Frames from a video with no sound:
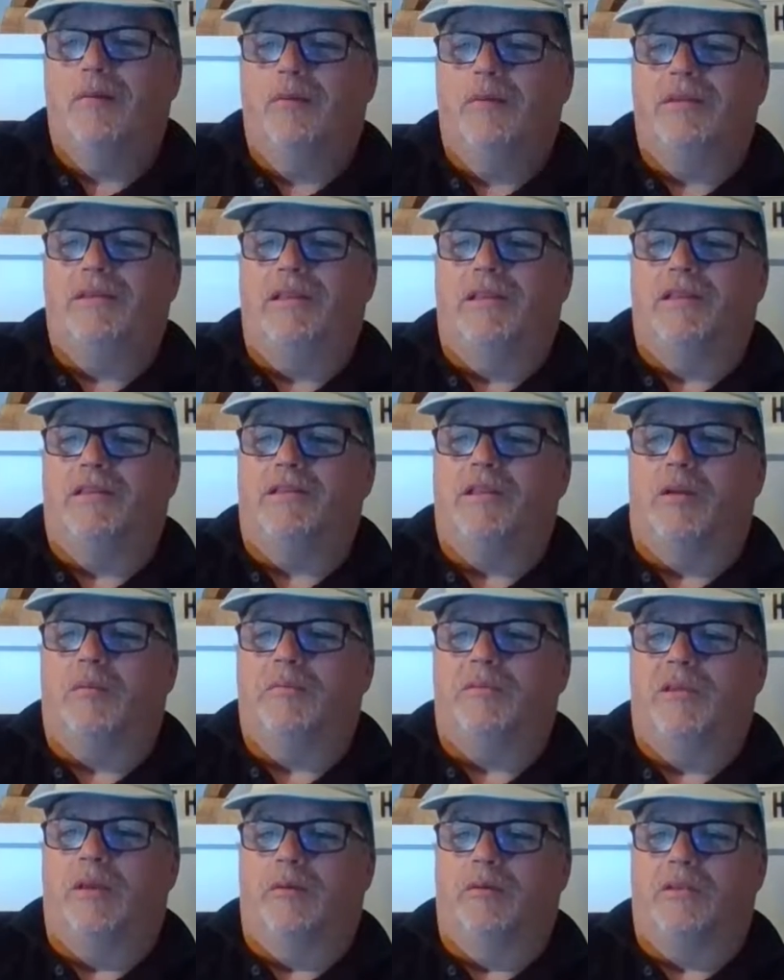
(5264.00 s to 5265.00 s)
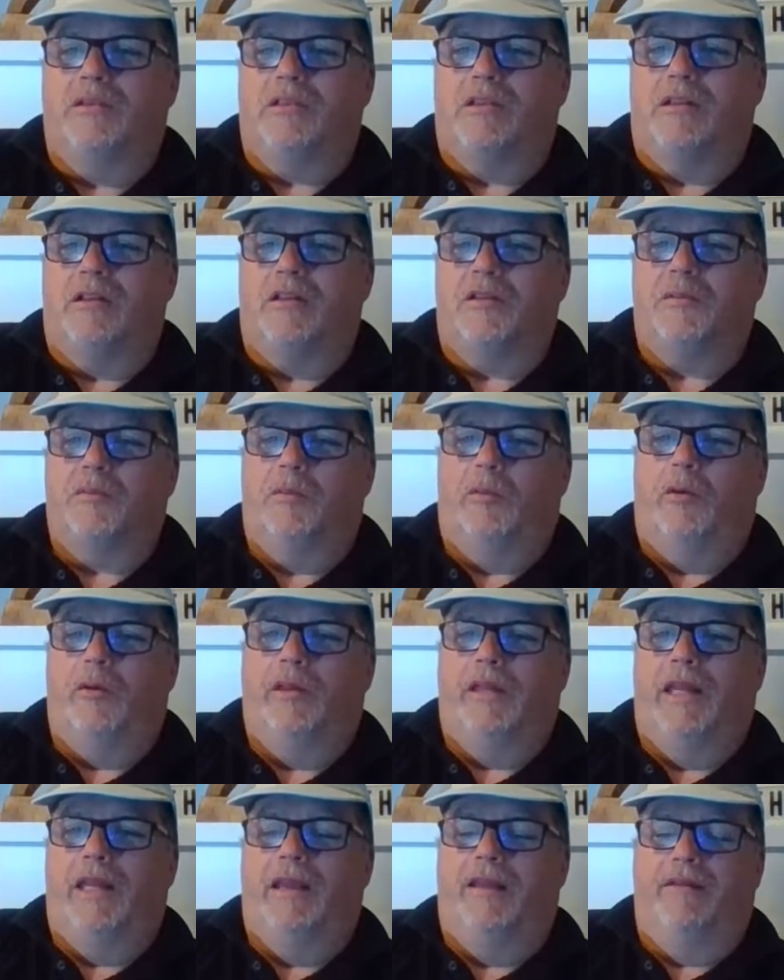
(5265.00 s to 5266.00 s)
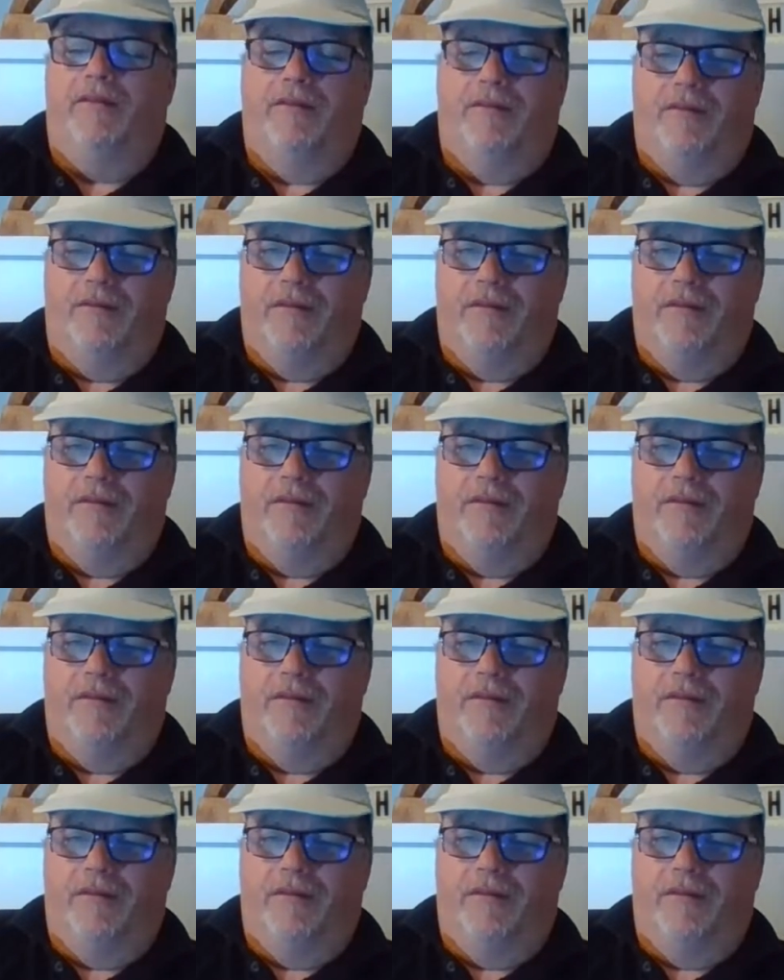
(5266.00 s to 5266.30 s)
Was it a top 2 as I lost mine there?